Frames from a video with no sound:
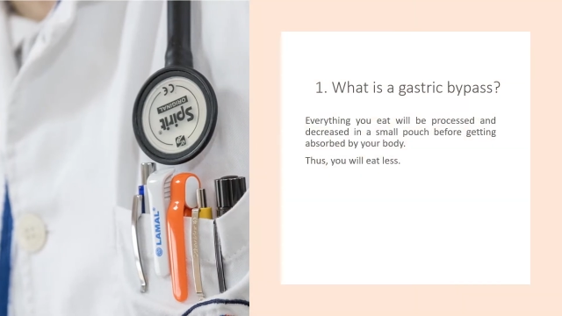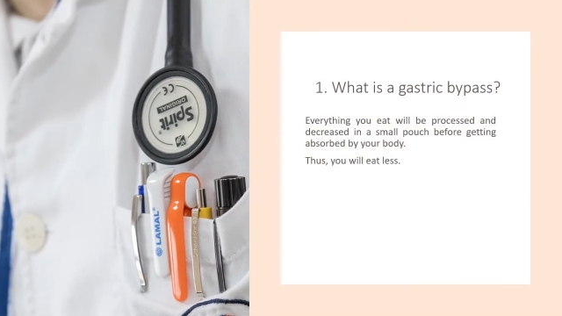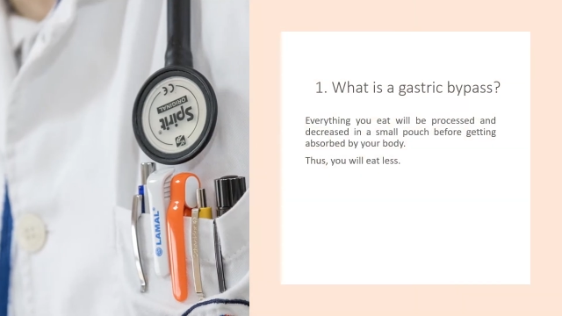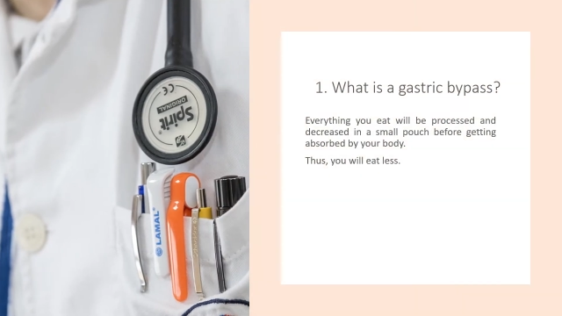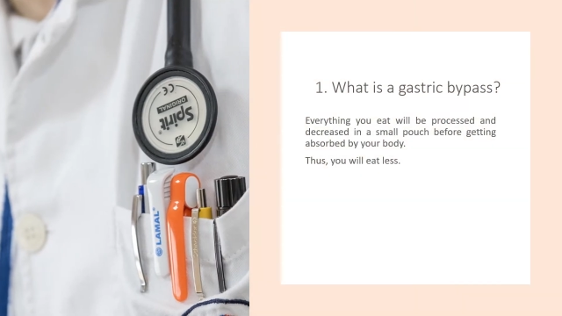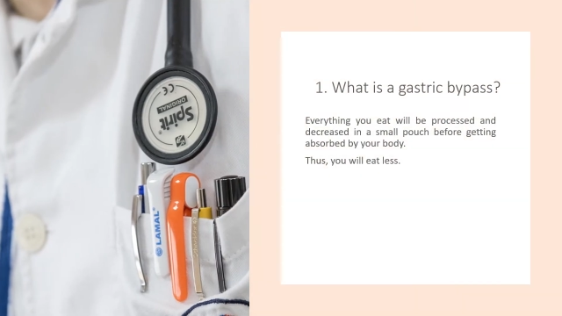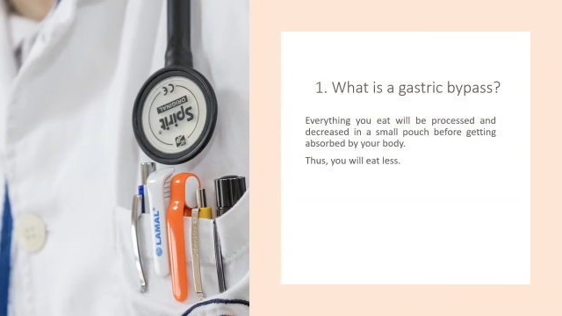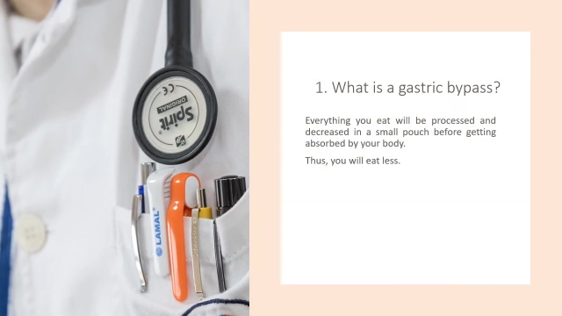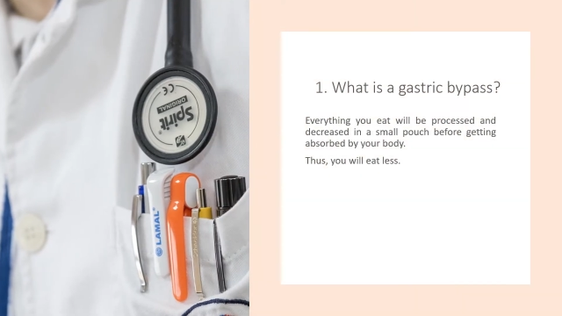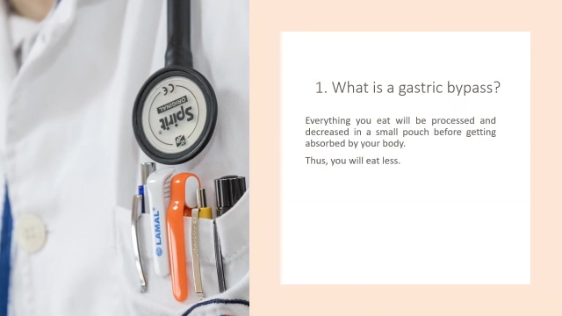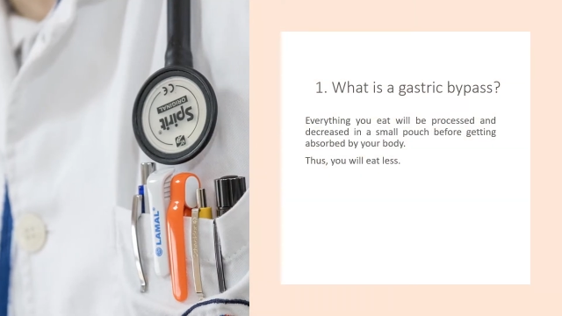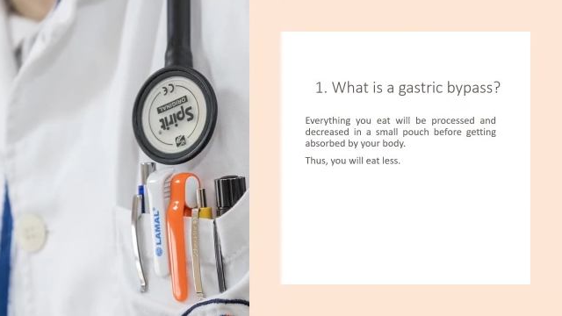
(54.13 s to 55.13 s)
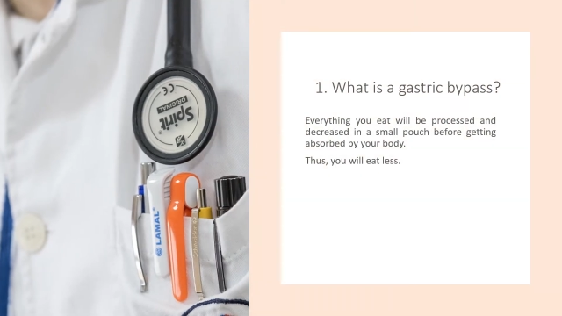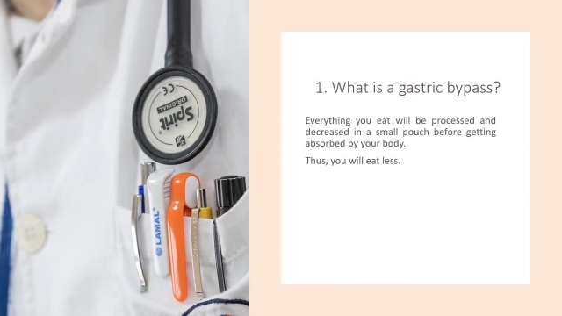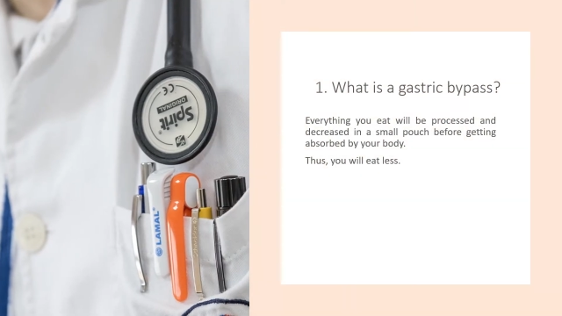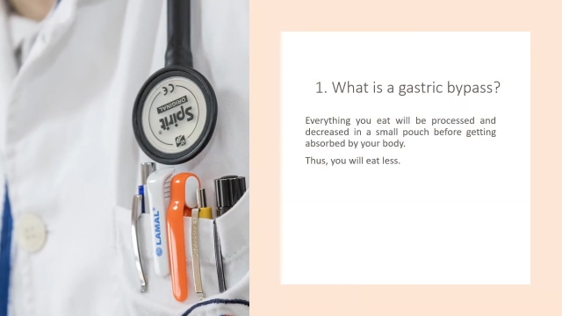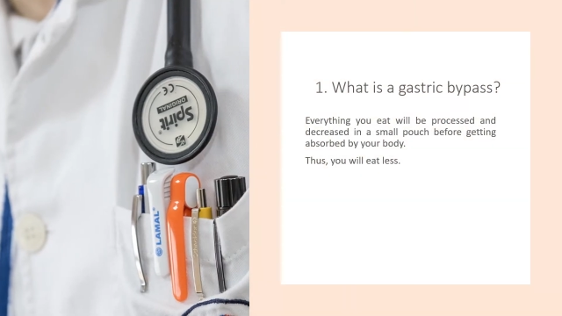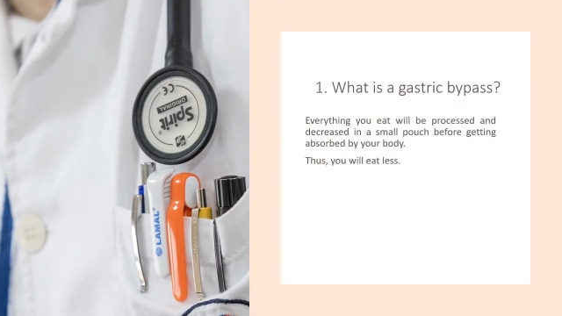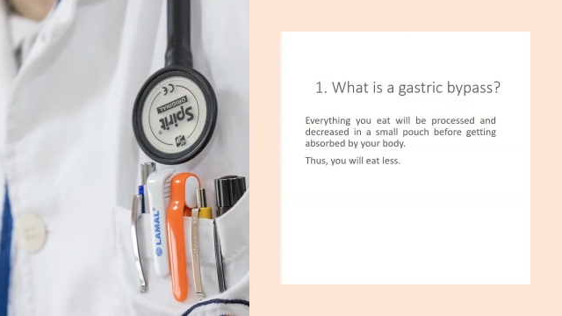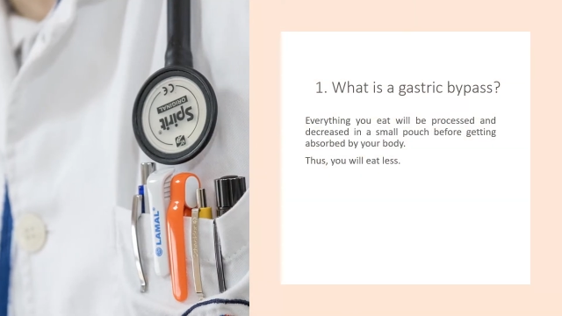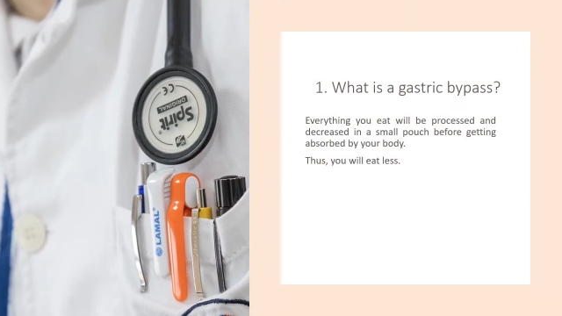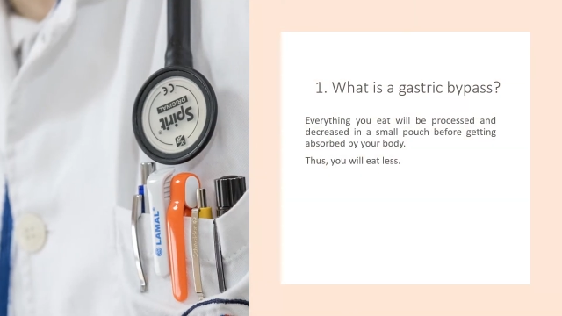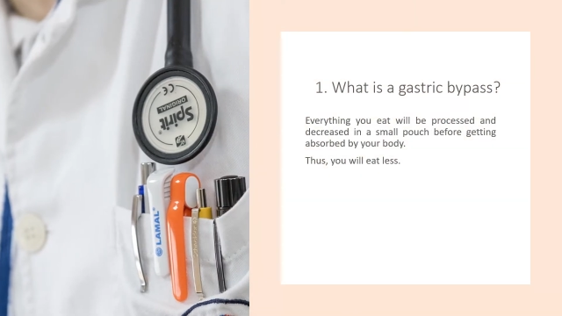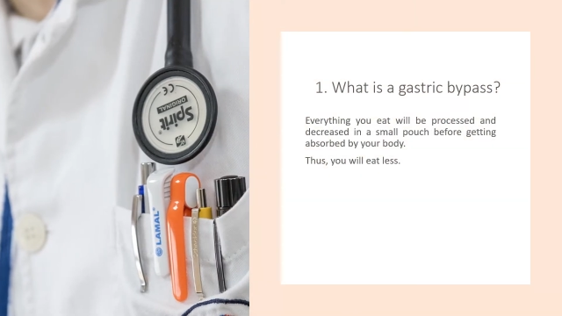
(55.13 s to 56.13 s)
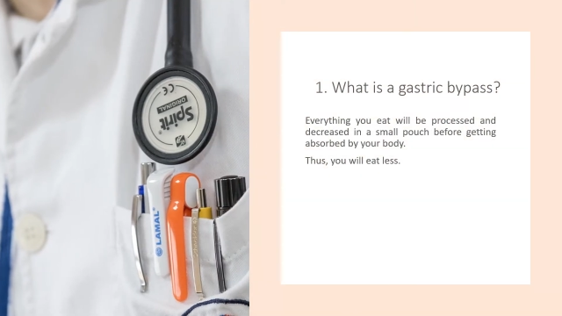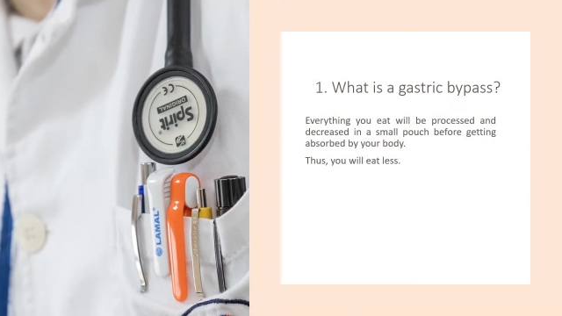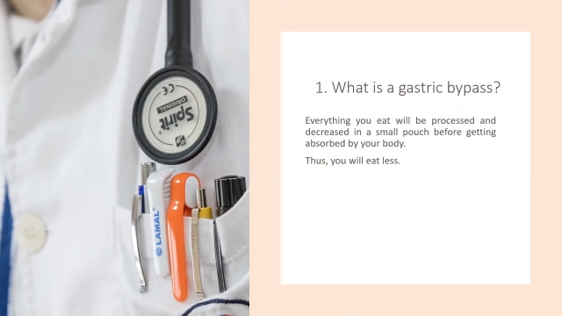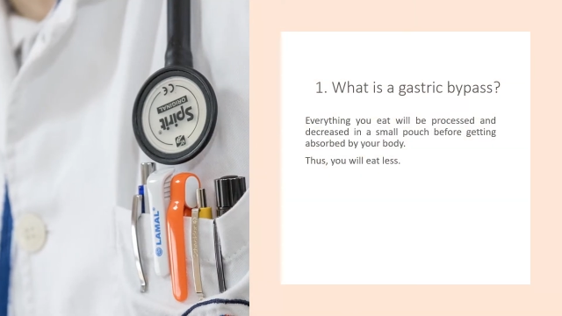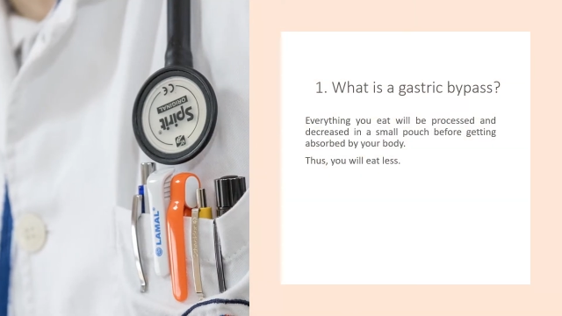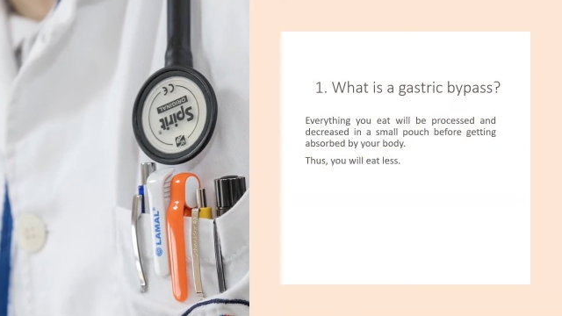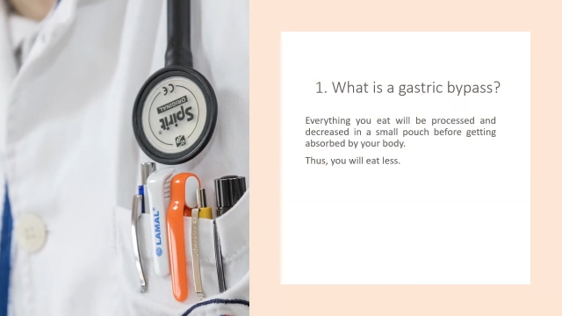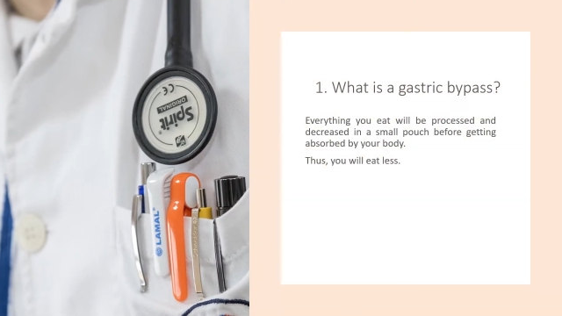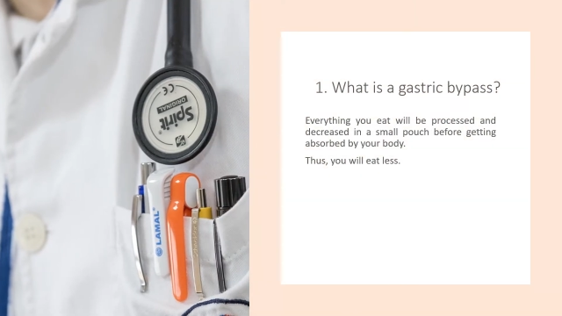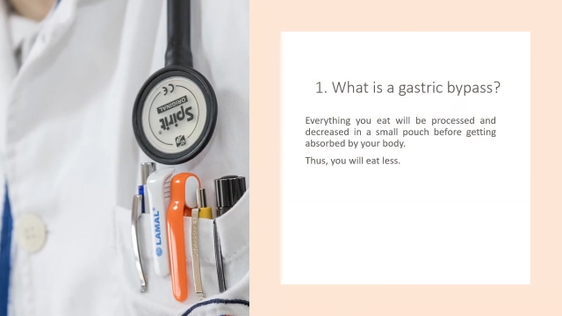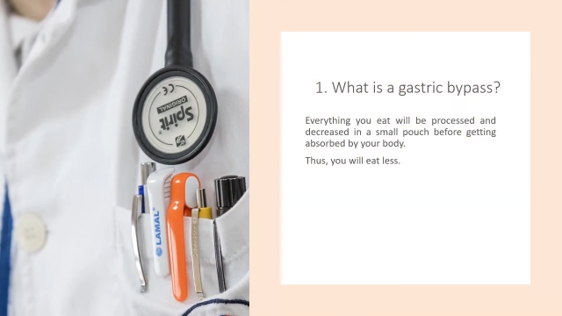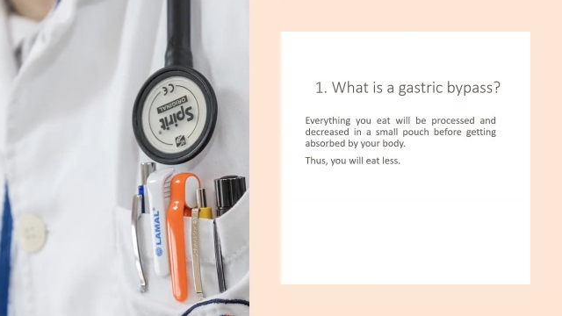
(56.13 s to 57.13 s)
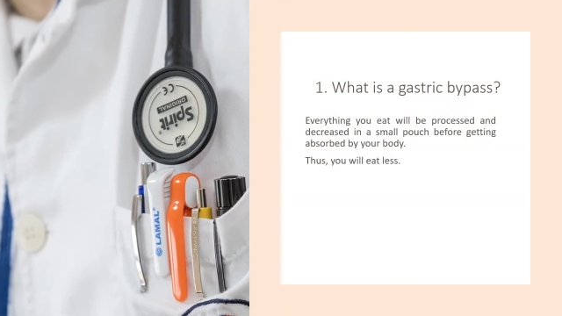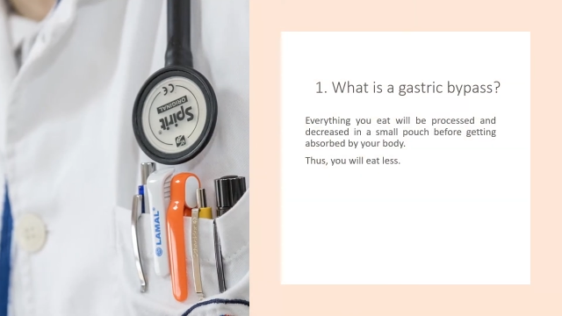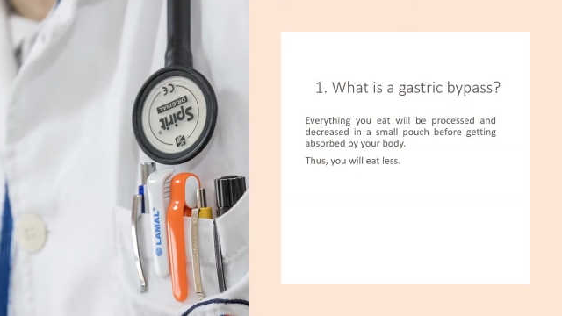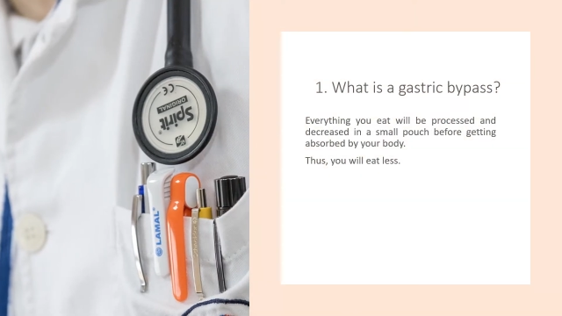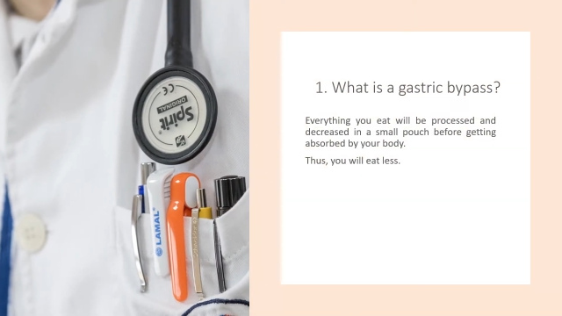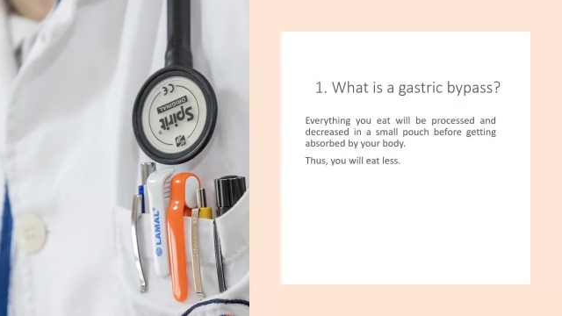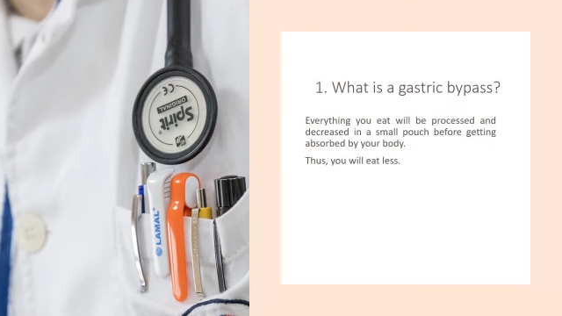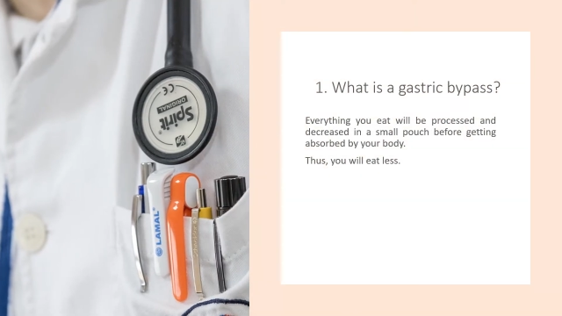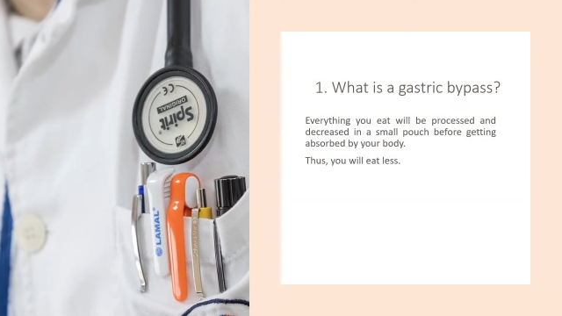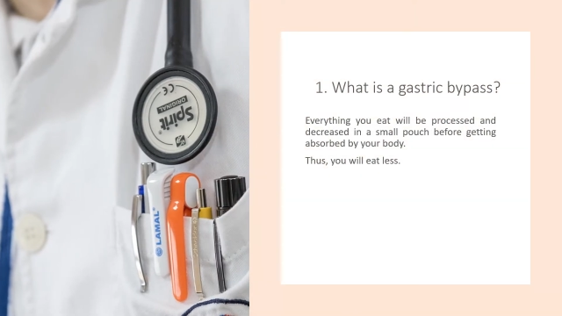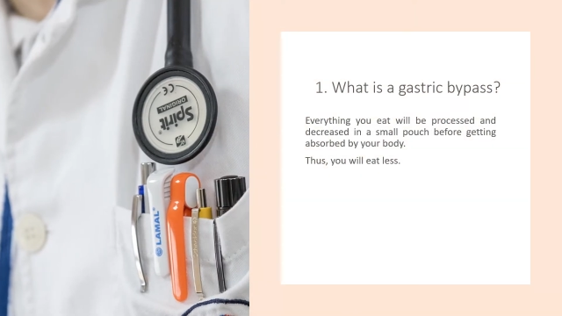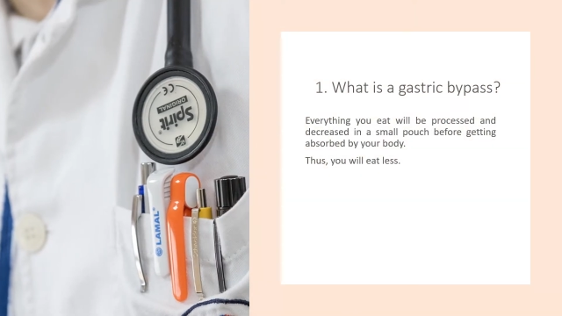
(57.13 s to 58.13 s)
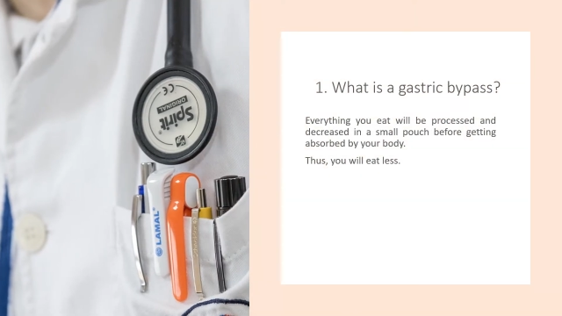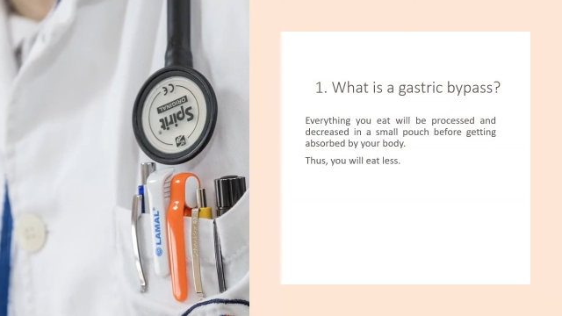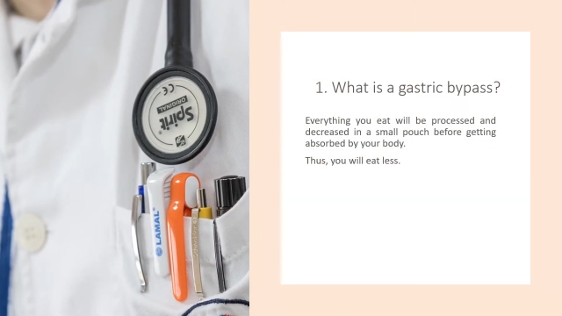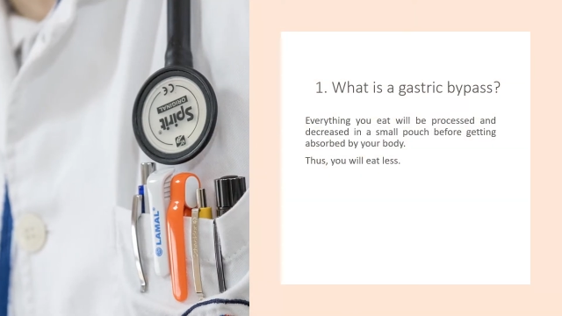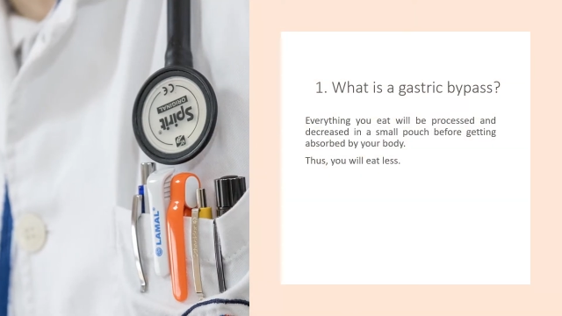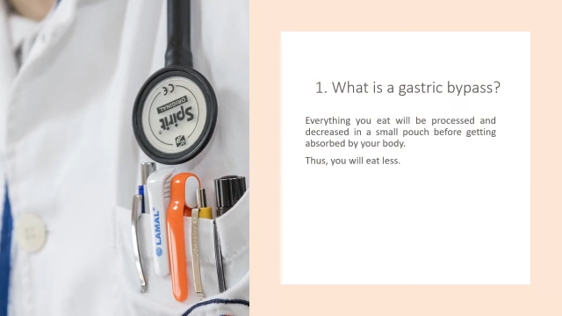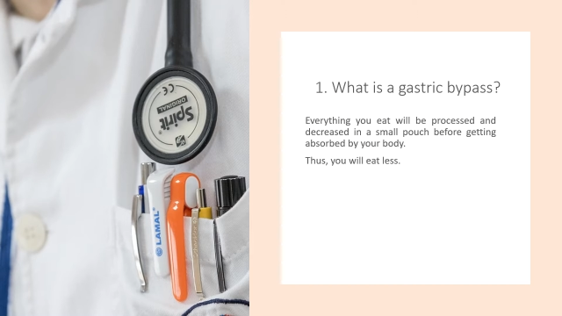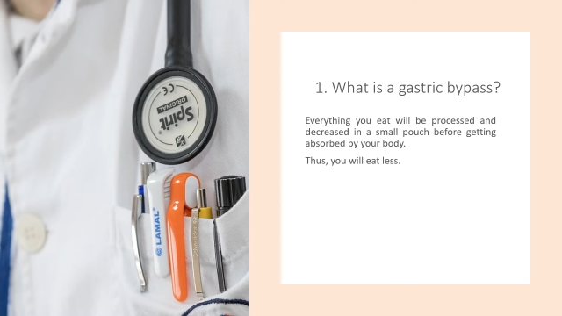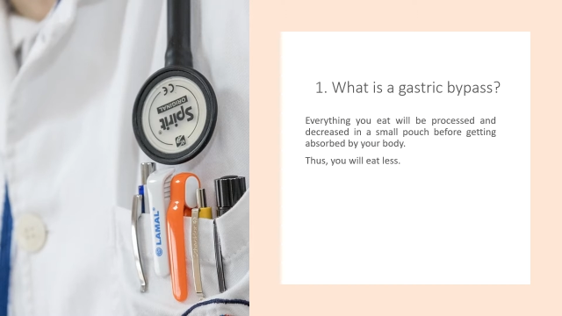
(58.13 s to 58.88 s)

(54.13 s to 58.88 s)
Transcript: Nobody's mouth can be seen.